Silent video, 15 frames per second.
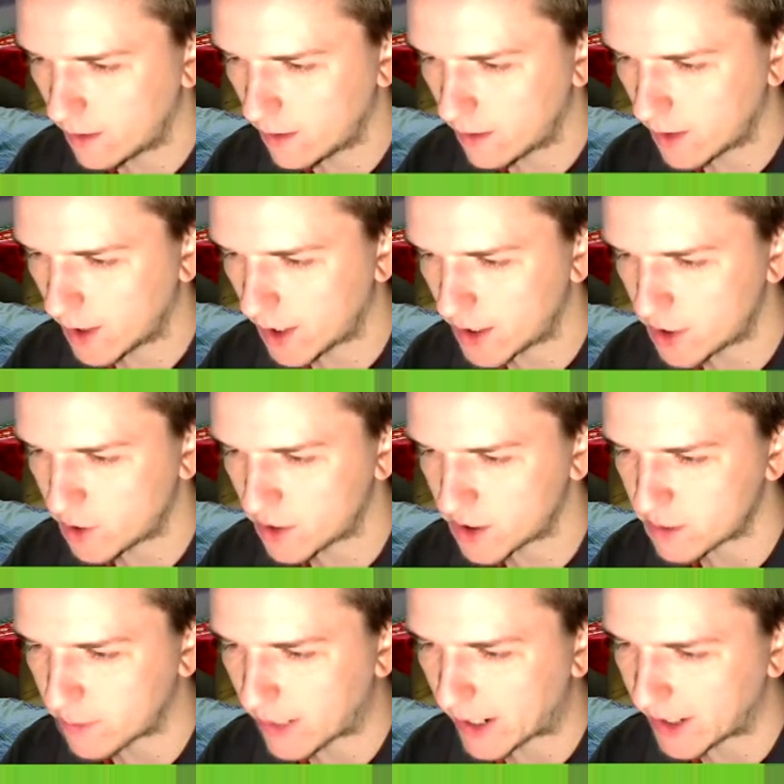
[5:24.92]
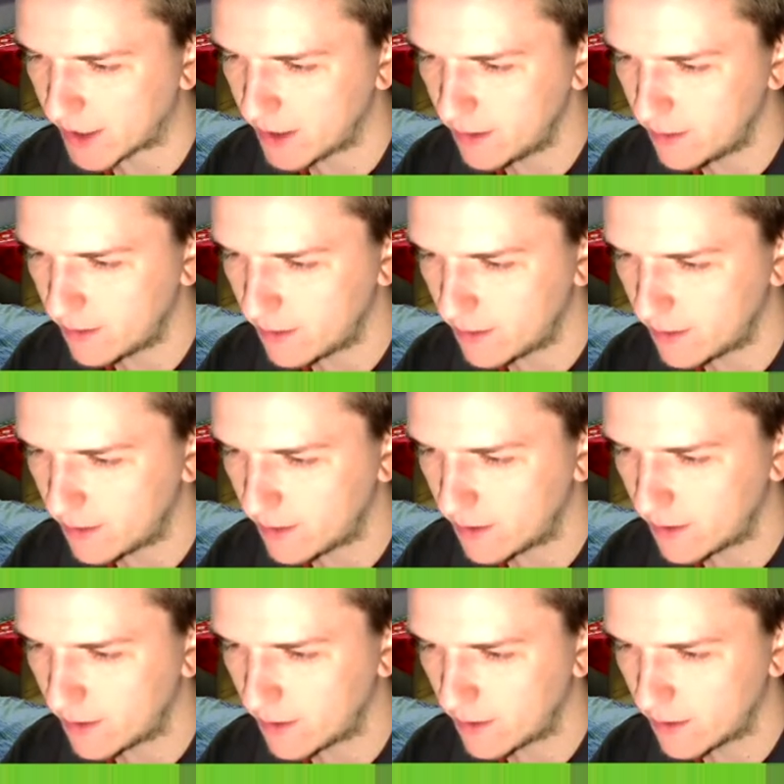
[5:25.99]
Here's Yunus Mali.
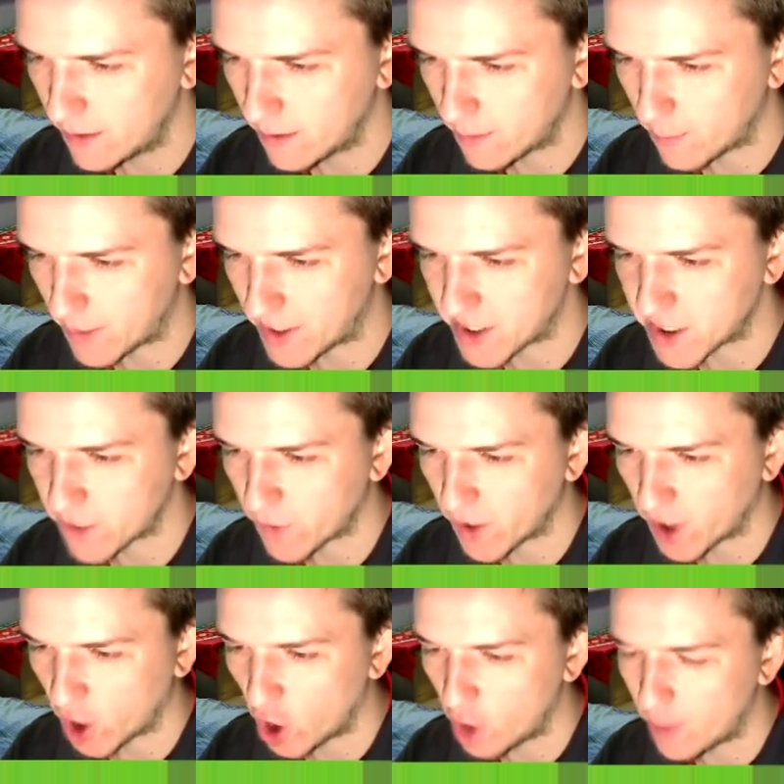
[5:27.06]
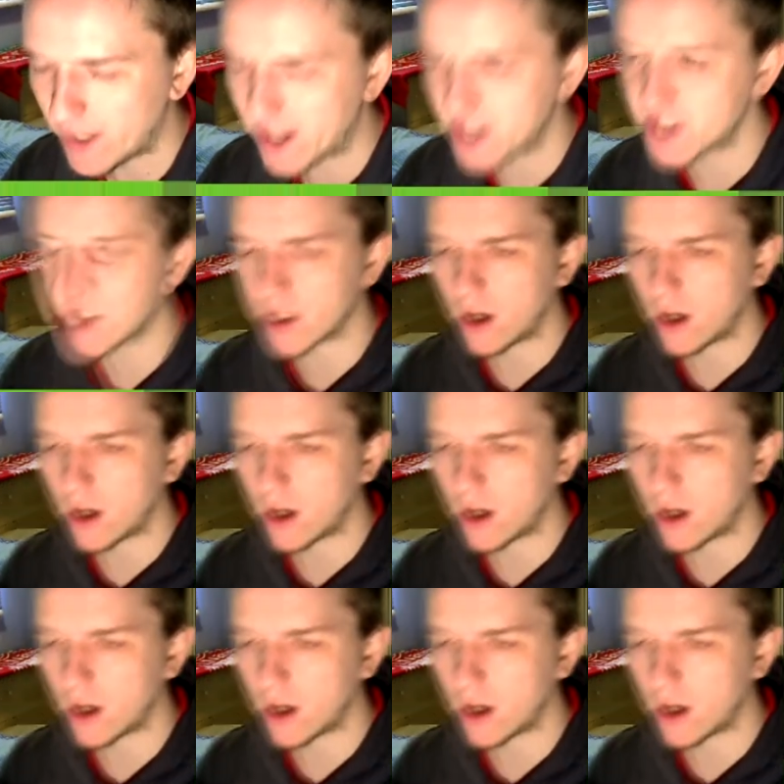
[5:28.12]
Managed to find Gomez.